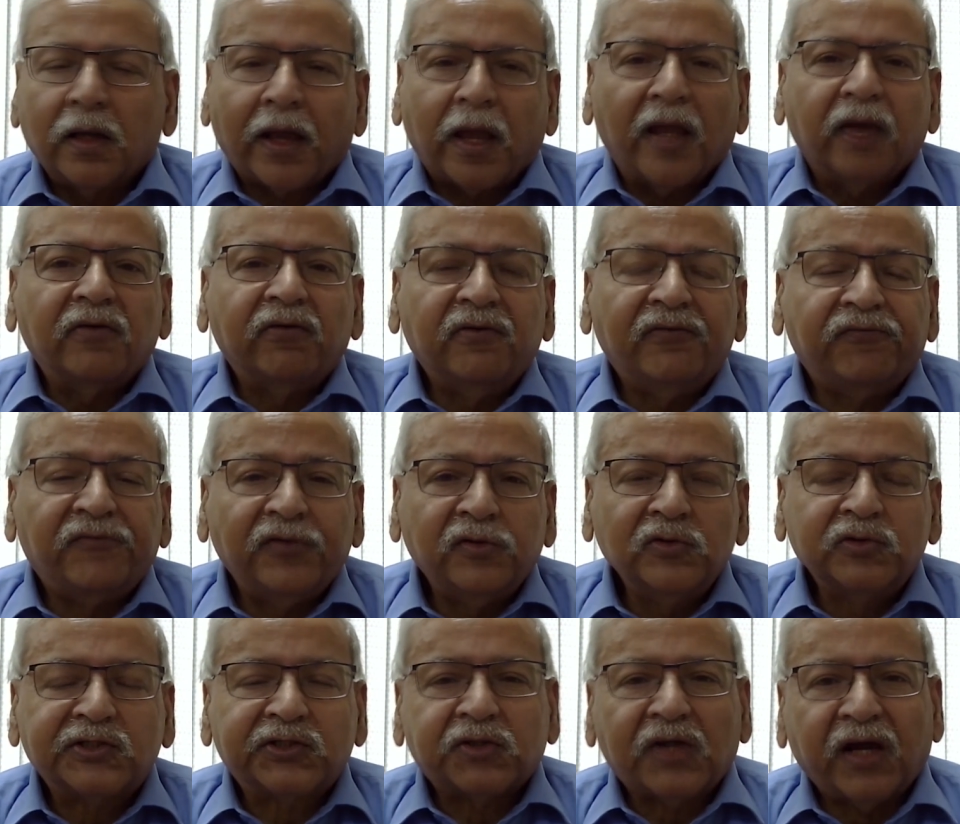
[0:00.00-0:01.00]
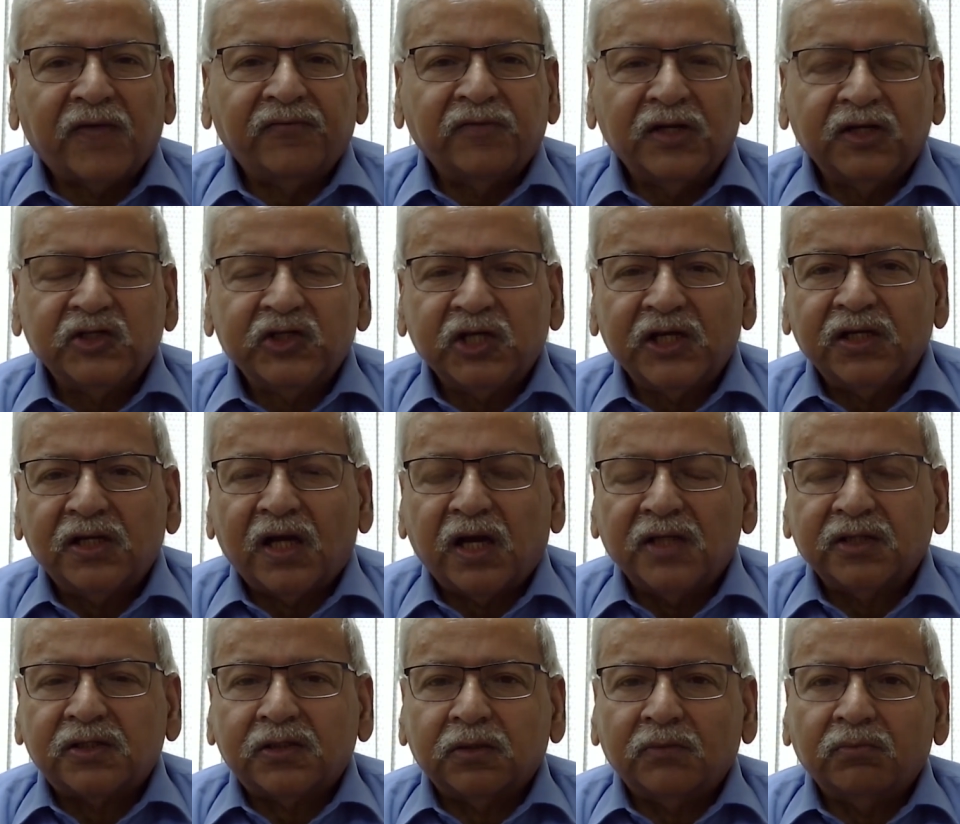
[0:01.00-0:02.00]
and refuse to have an agenda
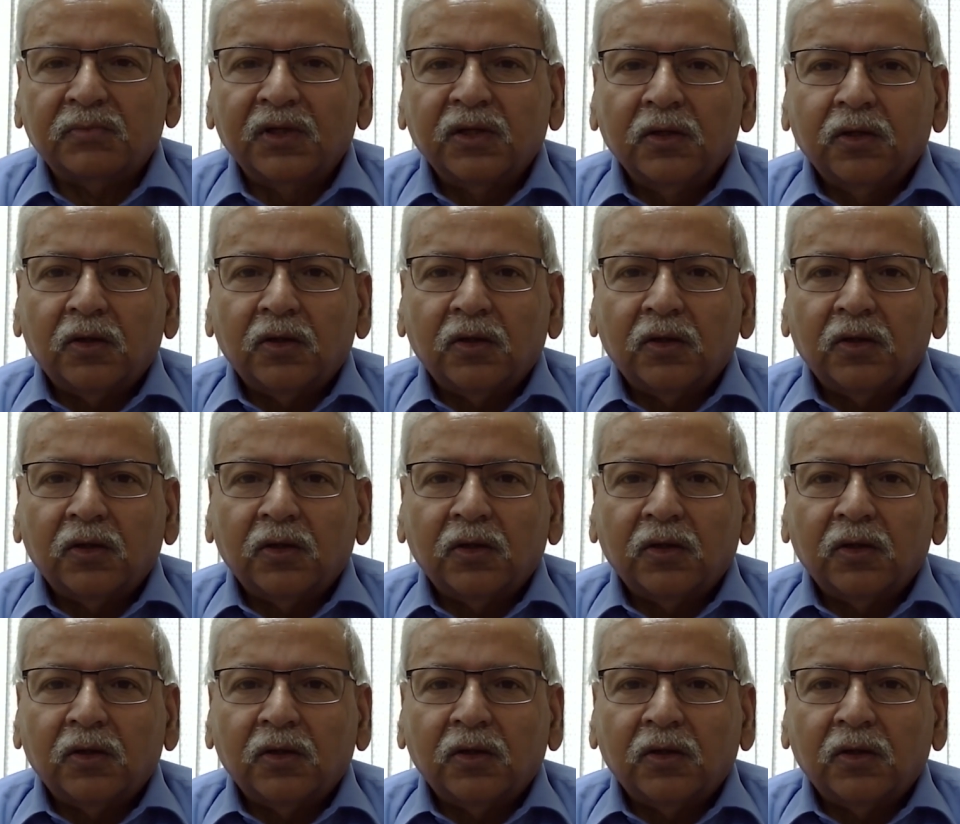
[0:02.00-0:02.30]
item